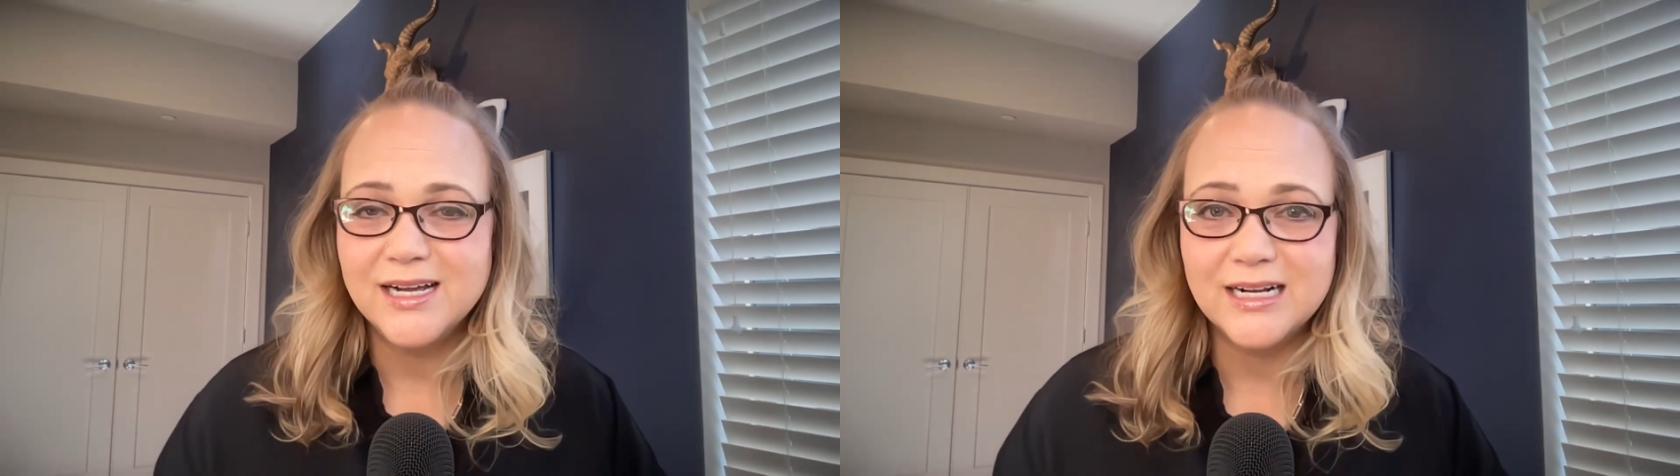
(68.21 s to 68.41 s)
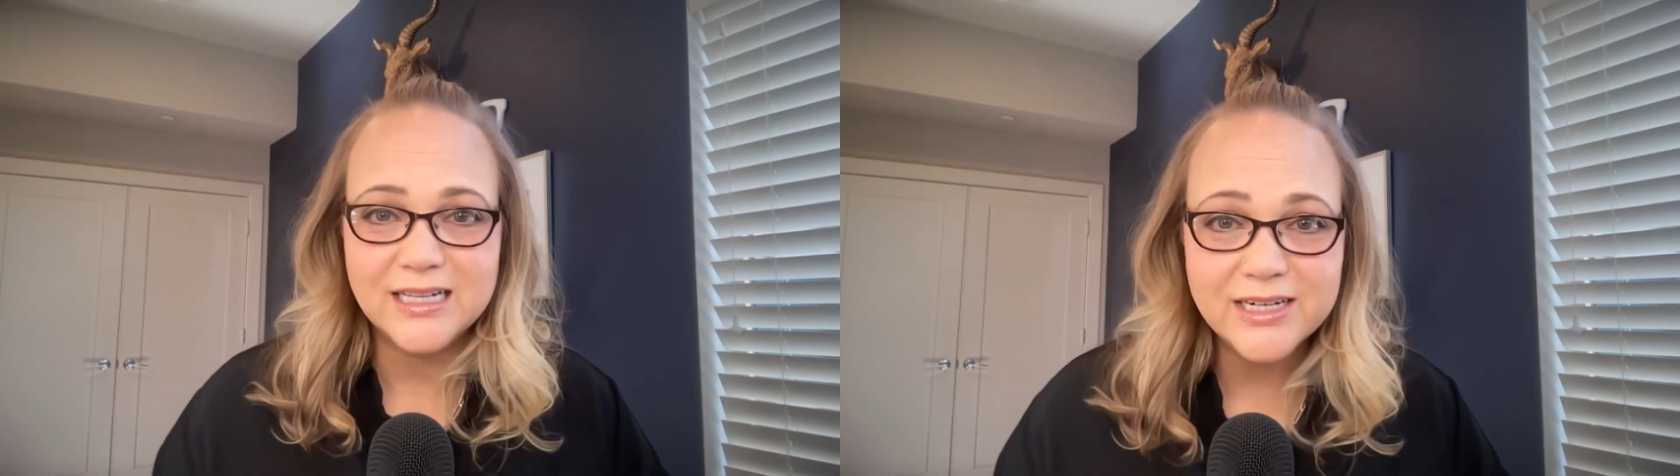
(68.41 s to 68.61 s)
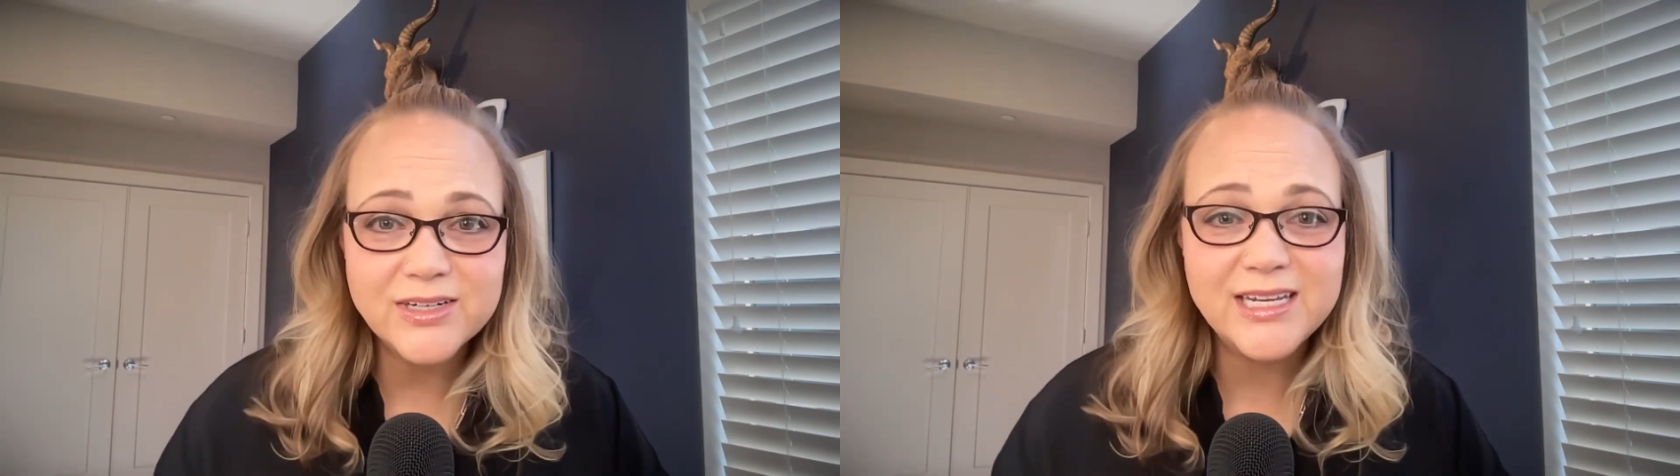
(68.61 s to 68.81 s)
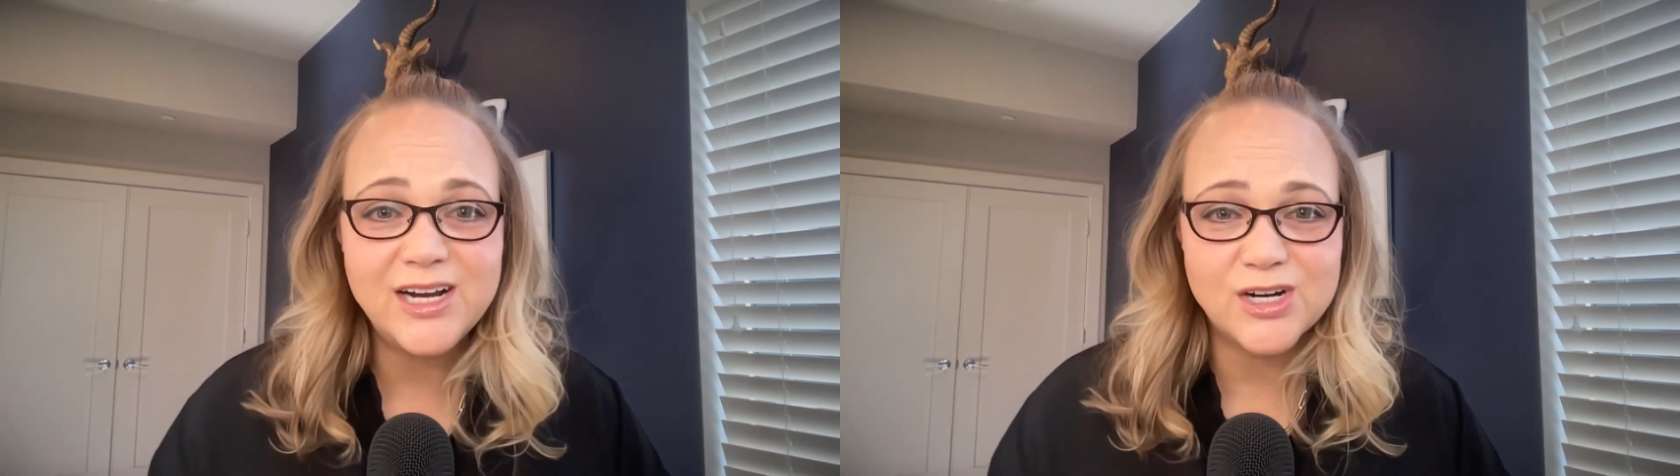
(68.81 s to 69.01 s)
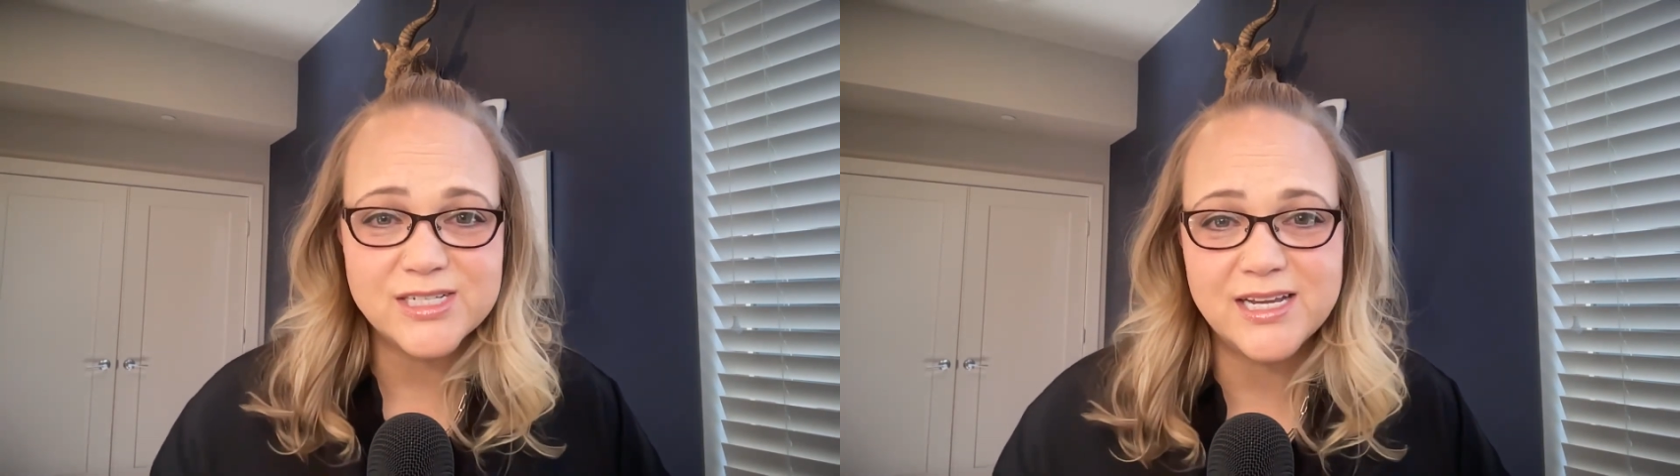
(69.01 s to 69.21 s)

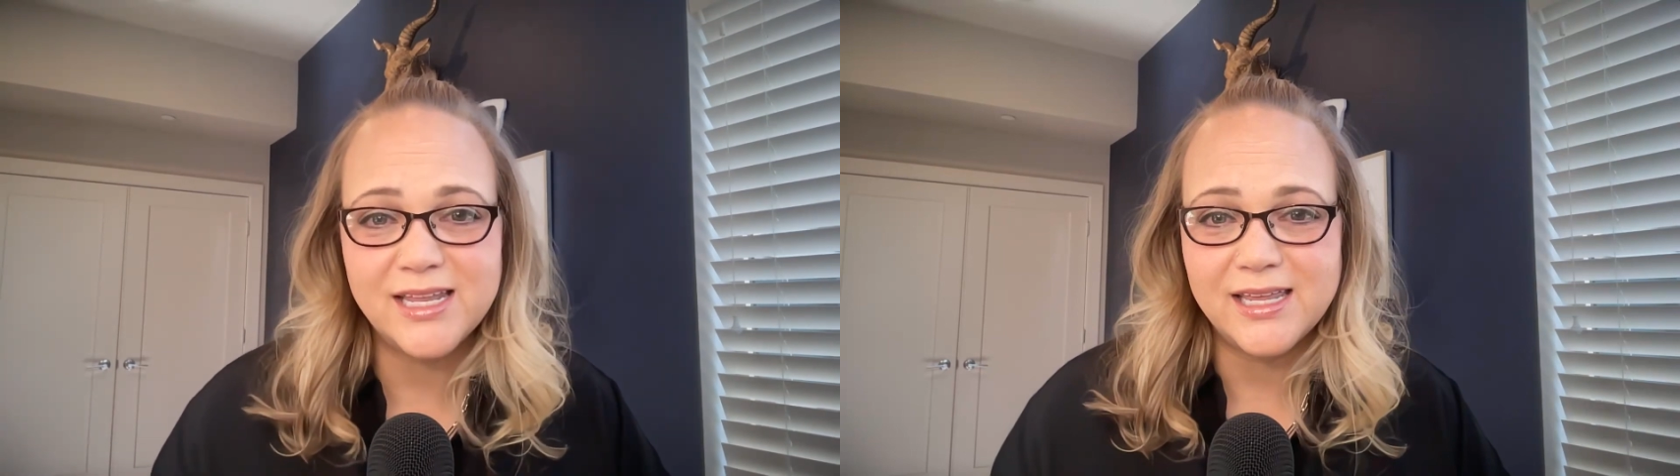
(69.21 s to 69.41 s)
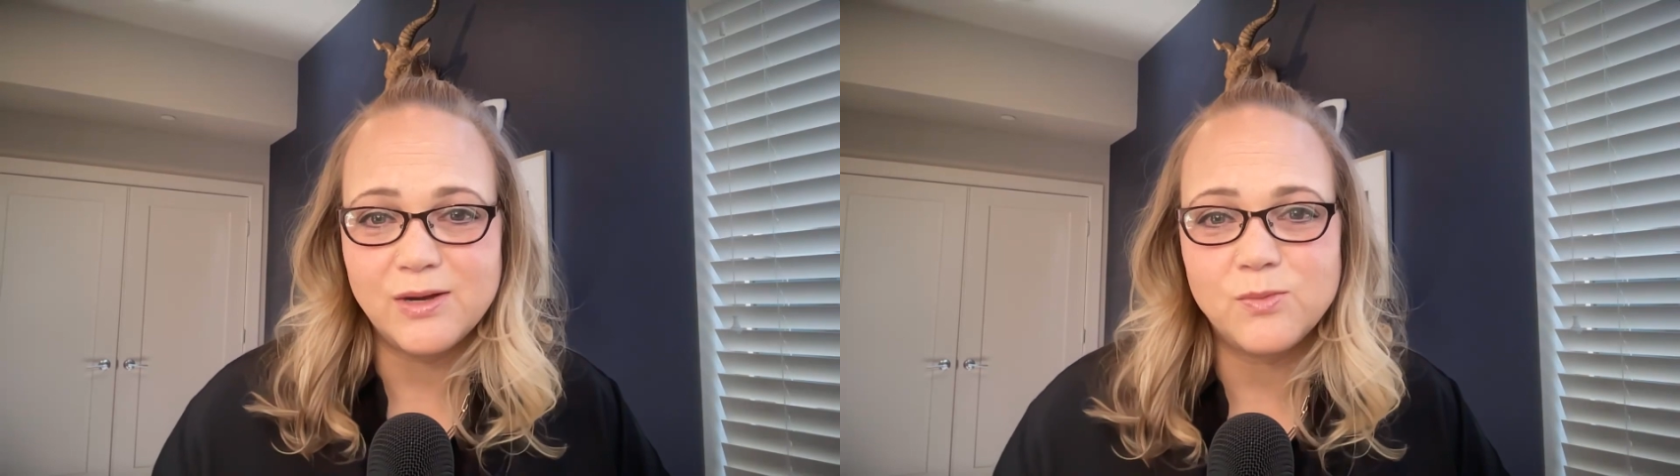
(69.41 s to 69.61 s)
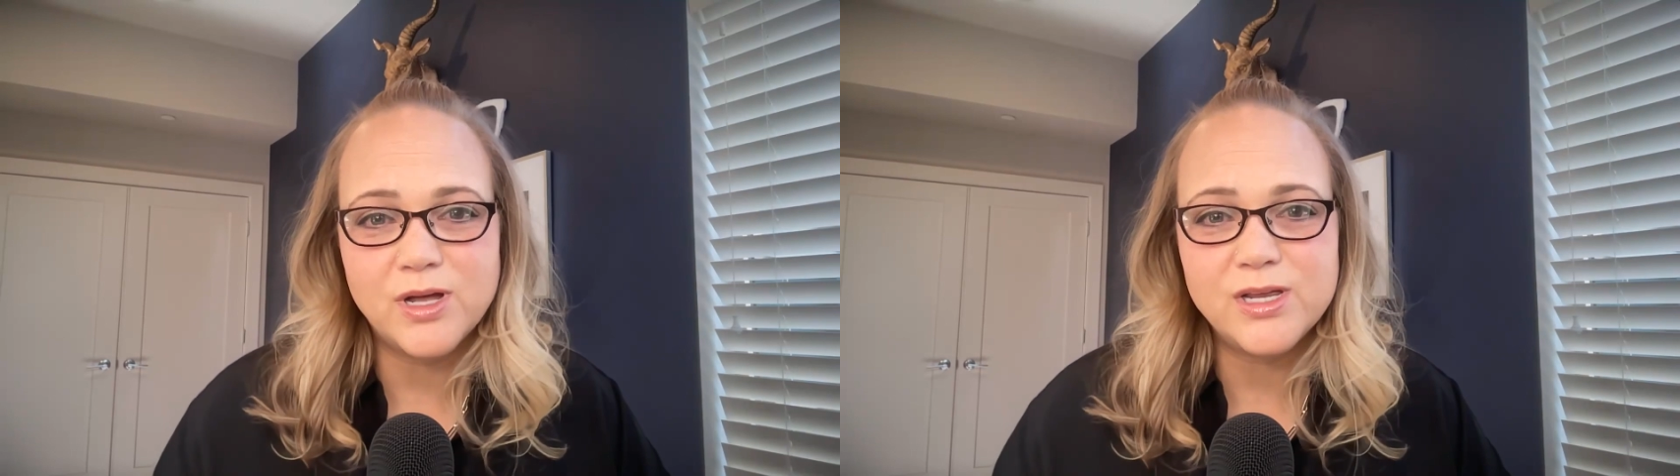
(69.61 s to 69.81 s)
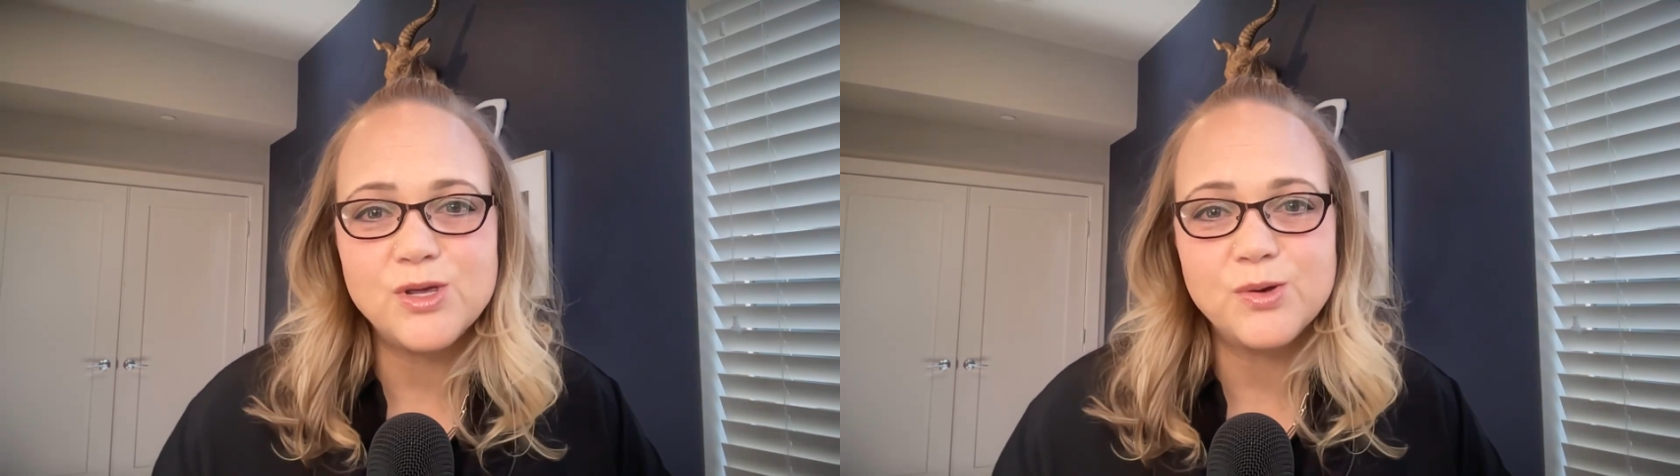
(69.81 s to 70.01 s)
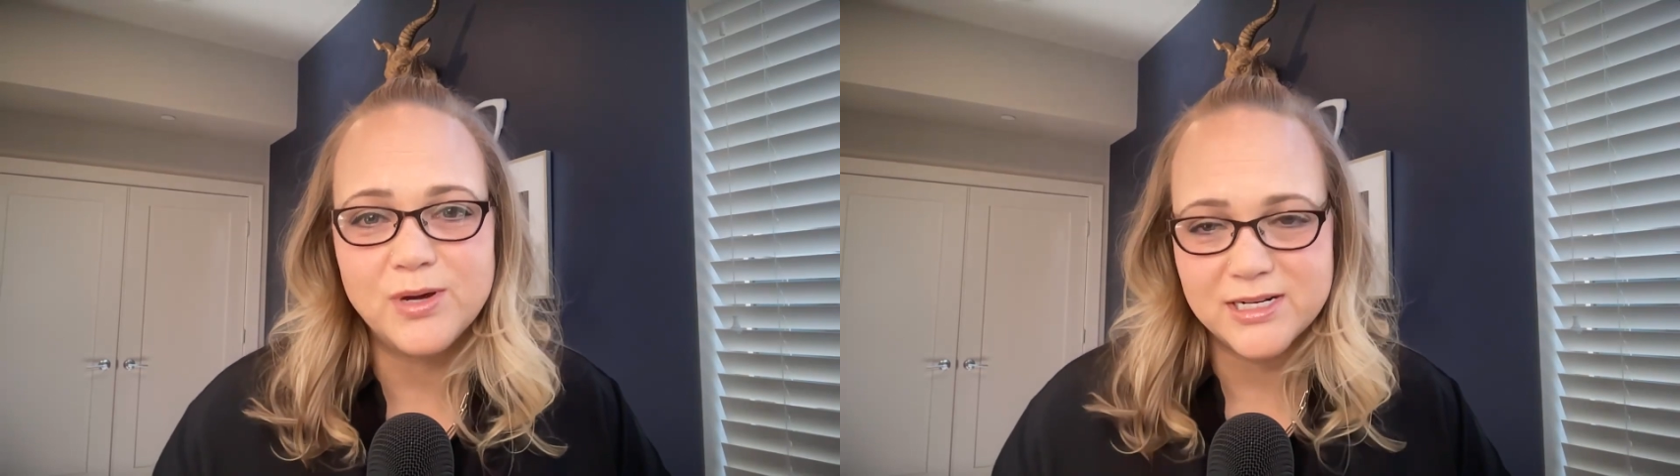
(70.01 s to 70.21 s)
Clearly articulate what you